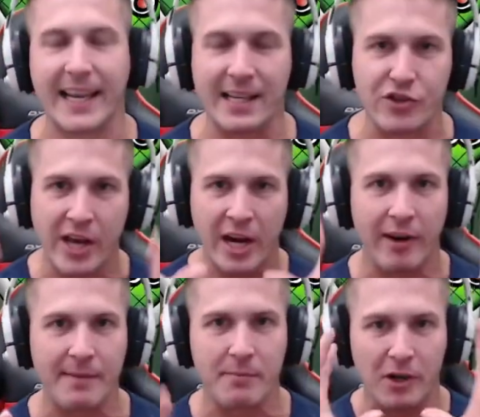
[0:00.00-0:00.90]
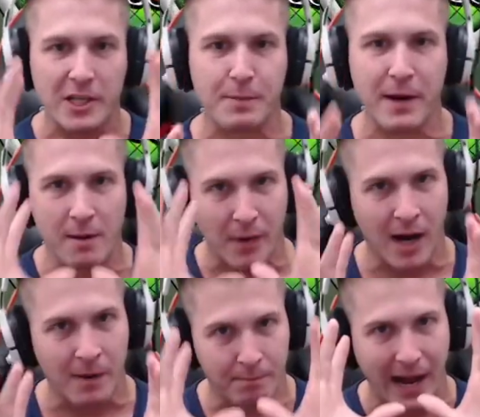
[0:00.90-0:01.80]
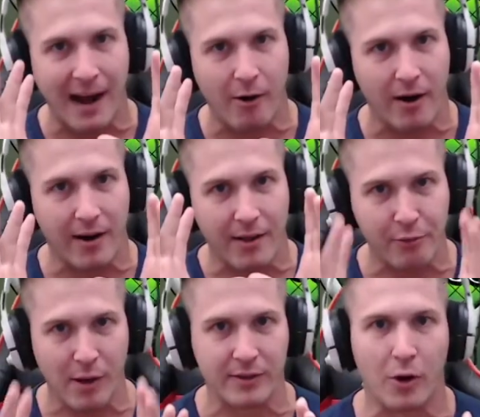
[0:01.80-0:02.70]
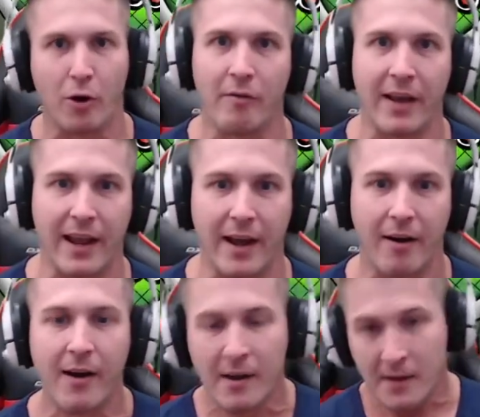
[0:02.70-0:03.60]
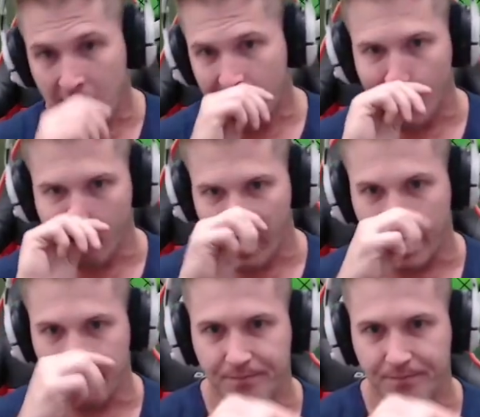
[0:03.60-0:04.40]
can generate more spirit bomb power throughout the whole video. All right.